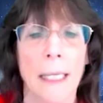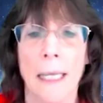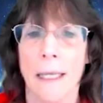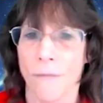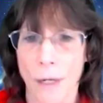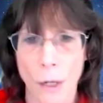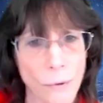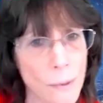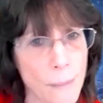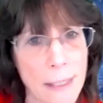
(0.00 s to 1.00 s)
if they know
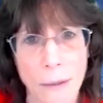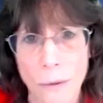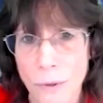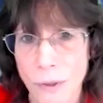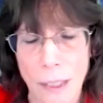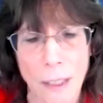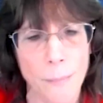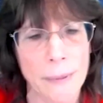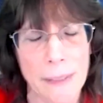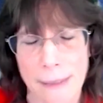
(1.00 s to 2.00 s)
somebody who's sick,
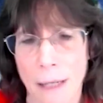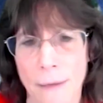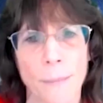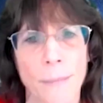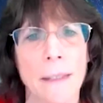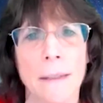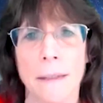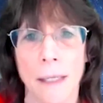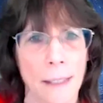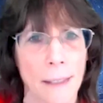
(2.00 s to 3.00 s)
please tell them that
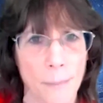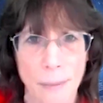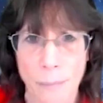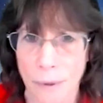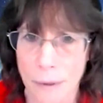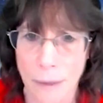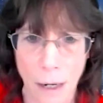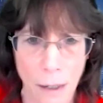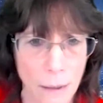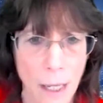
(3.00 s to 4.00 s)
people
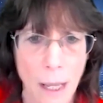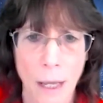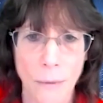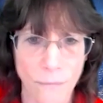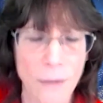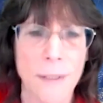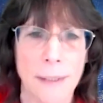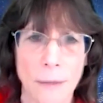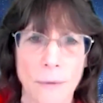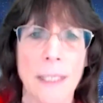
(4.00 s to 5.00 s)
are very
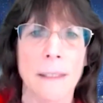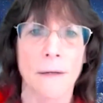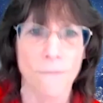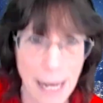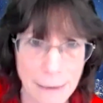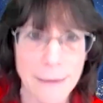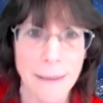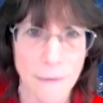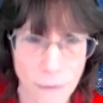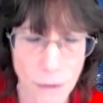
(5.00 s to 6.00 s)
serious and
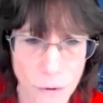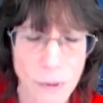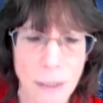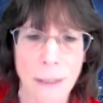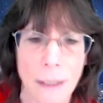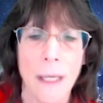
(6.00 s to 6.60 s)
validate that they're sick.